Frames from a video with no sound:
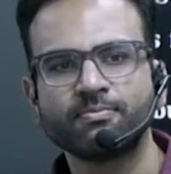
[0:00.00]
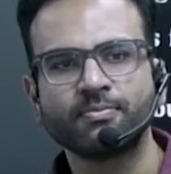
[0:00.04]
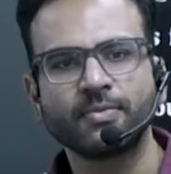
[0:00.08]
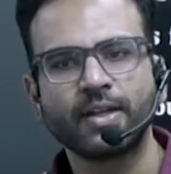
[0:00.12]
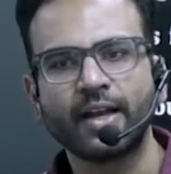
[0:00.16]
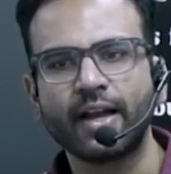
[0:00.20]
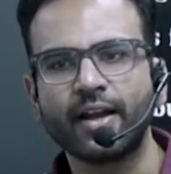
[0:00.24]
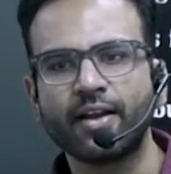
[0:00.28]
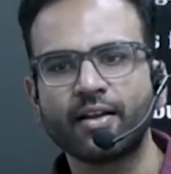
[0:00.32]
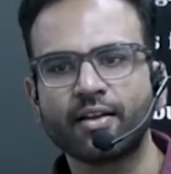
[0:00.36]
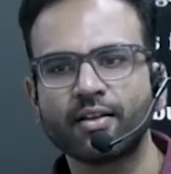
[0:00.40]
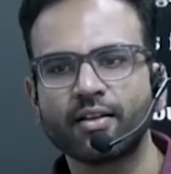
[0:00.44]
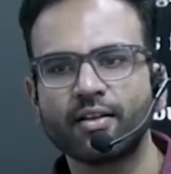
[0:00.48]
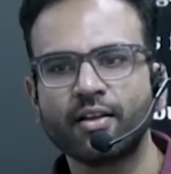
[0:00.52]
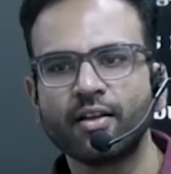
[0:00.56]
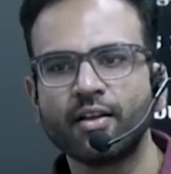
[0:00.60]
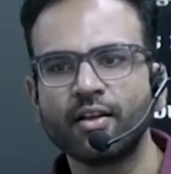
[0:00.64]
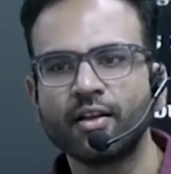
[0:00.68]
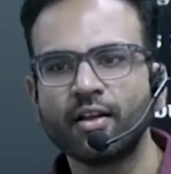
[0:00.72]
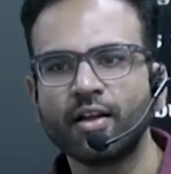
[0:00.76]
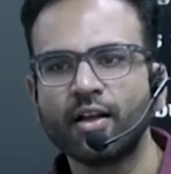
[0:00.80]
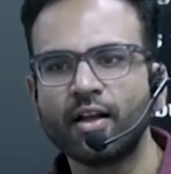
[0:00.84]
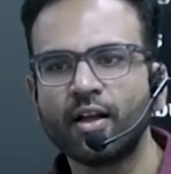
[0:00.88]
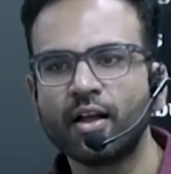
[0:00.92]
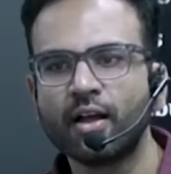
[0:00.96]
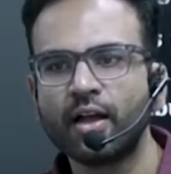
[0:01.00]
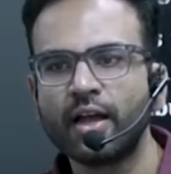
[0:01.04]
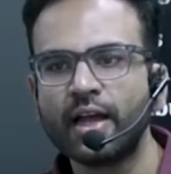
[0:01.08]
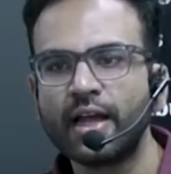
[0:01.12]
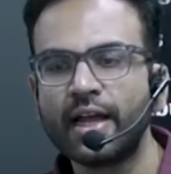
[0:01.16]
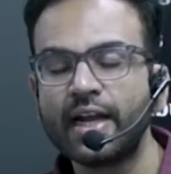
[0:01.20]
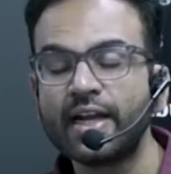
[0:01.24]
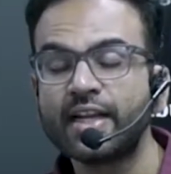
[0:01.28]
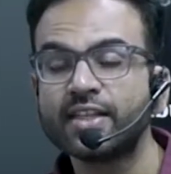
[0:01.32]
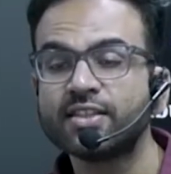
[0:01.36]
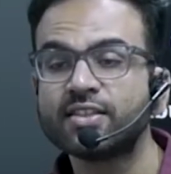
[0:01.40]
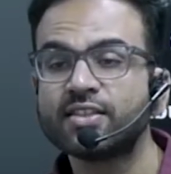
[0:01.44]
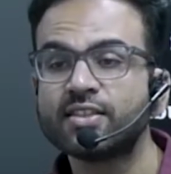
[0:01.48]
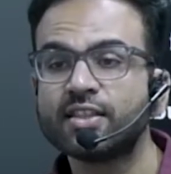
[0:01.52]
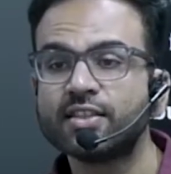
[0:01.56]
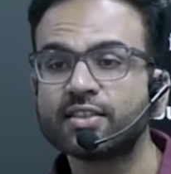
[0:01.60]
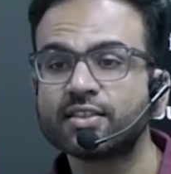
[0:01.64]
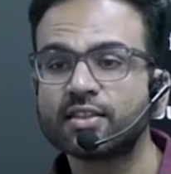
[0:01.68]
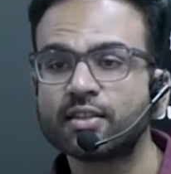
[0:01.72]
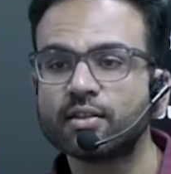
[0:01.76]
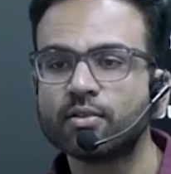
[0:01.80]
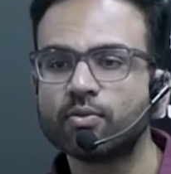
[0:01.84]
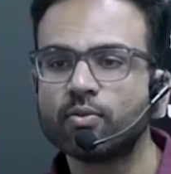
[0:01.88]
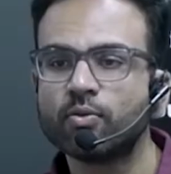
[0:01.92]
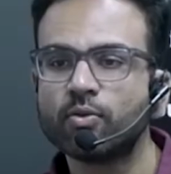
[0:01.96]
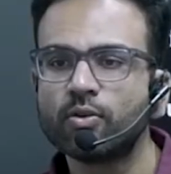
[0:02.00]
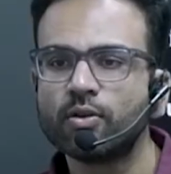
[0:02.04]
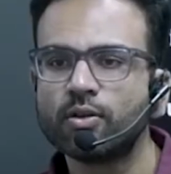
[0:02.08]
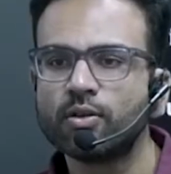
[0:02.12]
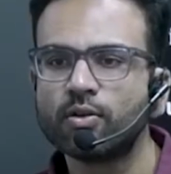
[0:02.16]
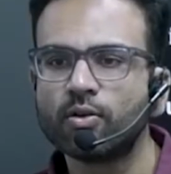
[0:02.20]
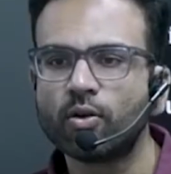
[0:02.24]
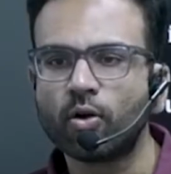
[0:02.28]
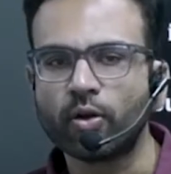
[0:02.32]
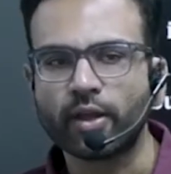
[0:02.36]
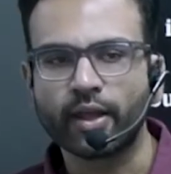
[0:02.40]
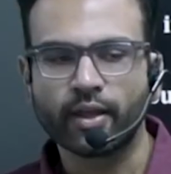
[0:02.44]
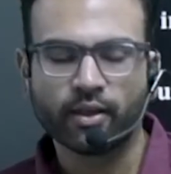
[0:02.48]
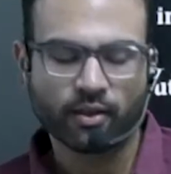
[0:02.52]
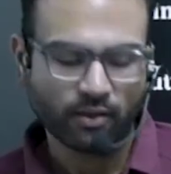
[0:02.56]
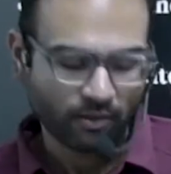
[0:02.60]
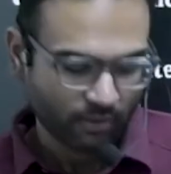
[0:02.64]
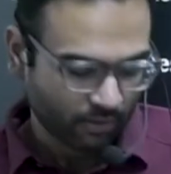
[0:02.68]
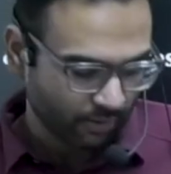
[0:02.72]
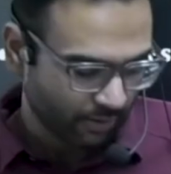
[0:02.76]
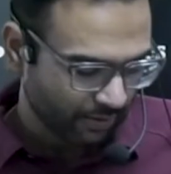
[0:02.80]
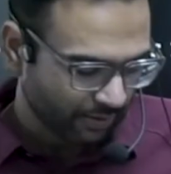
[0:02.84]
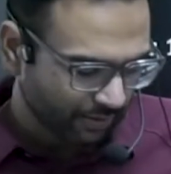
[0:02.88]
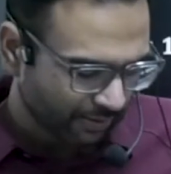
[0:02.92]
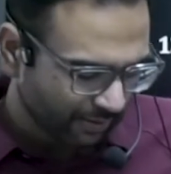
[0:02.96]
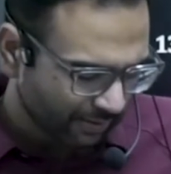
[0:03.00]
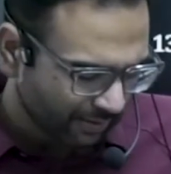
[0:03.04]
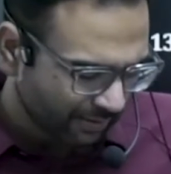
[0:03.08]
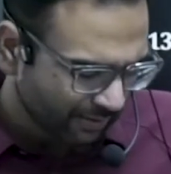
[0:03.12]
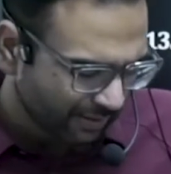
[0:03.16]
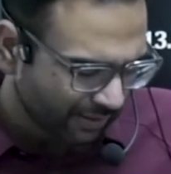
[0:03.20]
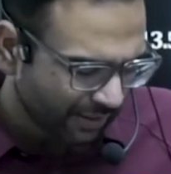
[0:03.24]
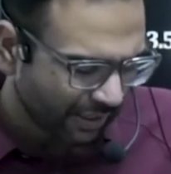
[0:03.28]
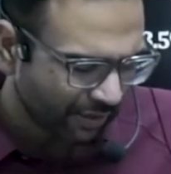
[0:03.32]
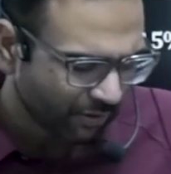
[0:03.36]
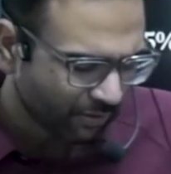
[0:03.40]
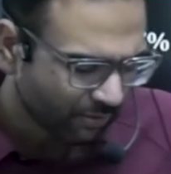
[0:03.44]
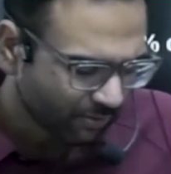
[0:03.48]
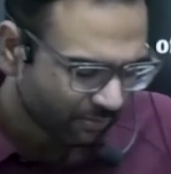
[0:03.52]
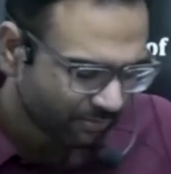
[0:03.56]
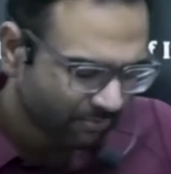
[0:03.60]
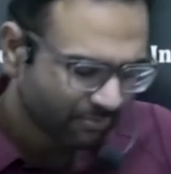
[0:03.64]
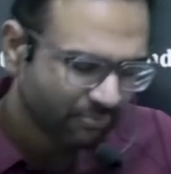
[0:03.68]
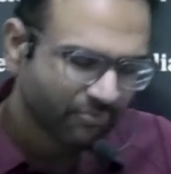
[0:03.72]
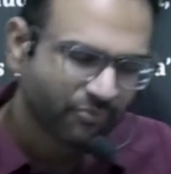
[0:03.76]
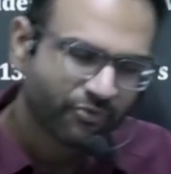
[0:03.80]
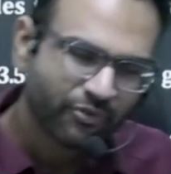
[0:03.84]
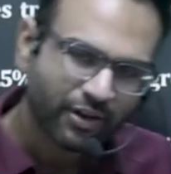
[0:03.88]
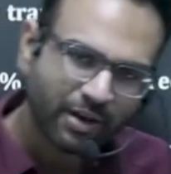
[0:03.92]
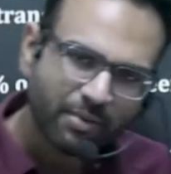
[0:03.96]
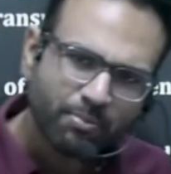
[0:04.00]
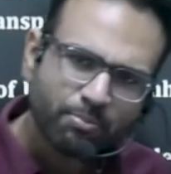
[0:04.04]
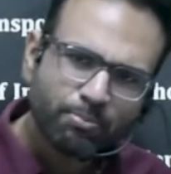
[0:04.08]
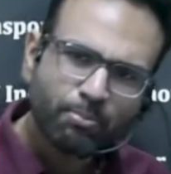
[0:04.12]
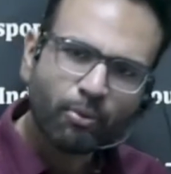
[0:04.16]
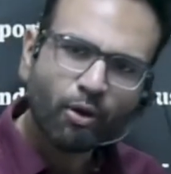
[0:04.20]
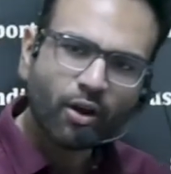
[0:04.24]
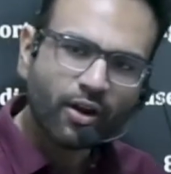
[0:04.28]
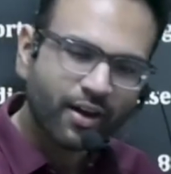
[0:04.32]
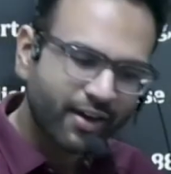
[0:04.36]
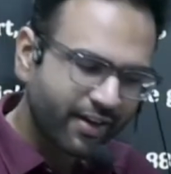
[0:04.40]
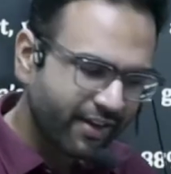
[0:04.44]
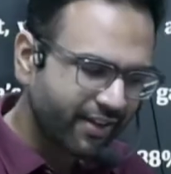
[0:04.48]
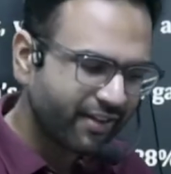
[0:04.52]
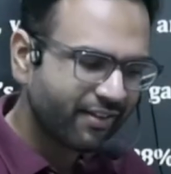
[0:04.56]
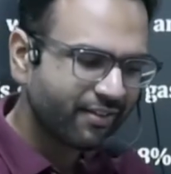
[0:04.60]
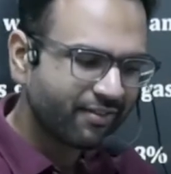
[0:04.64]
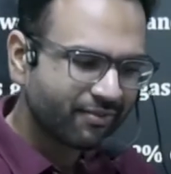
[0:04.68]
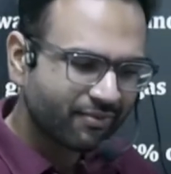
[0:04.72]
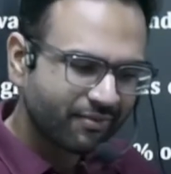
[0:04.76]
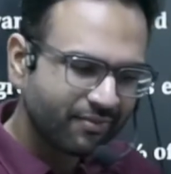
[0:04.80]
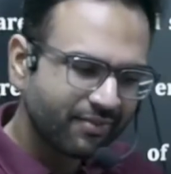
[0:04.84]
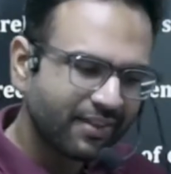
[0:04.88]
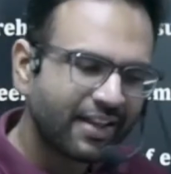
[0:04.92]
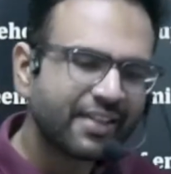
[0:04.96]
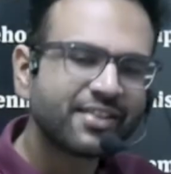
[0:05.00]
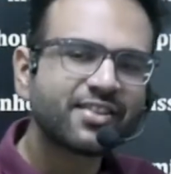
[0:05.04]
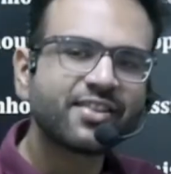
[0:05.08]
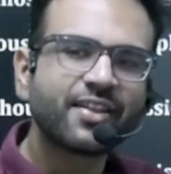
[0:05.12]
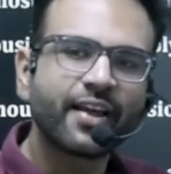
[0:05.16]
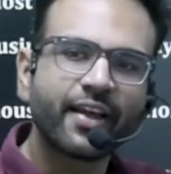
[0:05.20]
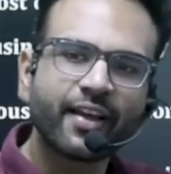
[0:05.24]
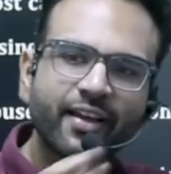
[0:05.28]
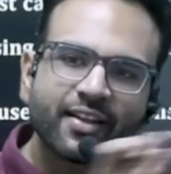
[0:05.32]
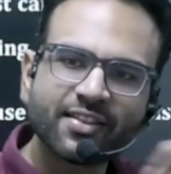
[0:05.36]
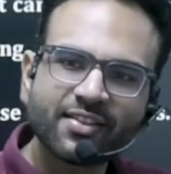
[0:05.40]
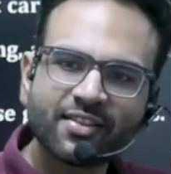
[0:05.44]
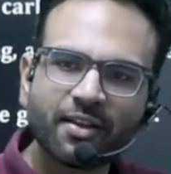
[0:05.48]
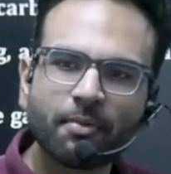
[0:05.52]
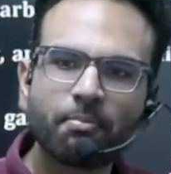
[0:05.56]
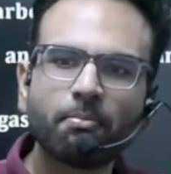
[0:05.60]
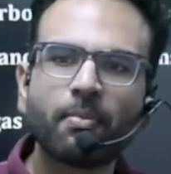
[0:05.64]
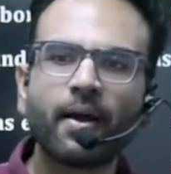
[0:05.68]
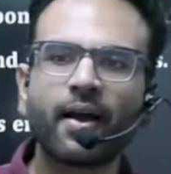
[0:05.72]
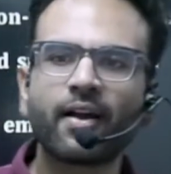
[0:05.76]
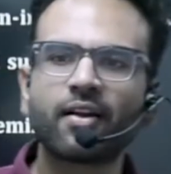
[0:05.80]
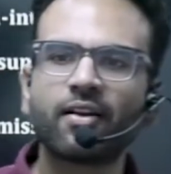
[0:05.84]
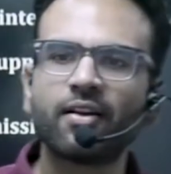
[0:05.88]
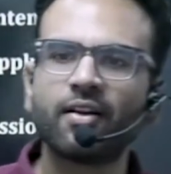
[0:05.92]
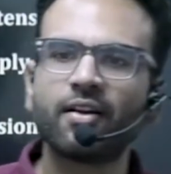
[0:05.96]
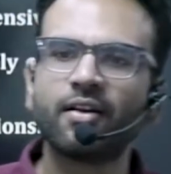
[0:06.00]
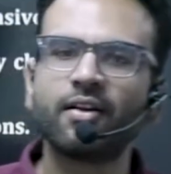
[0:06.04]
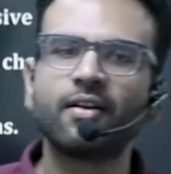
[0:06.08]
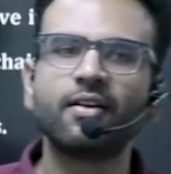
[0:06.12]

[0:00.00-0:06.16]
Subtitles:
Great. It is okay. Now, from polity, let's take a step back.